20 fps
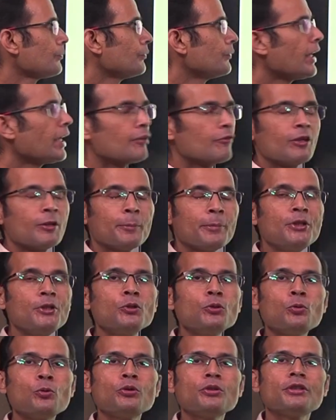there will be
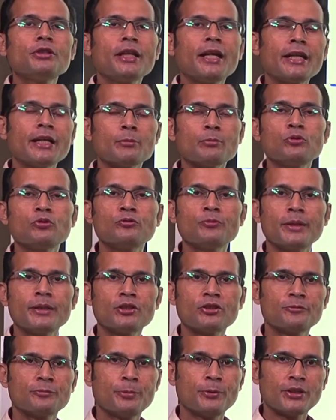no net
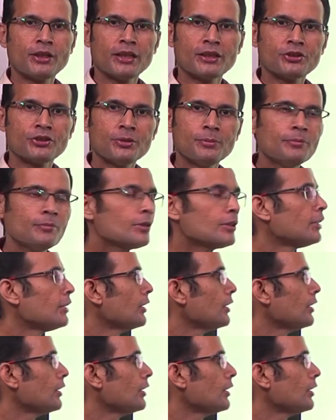movement of potassium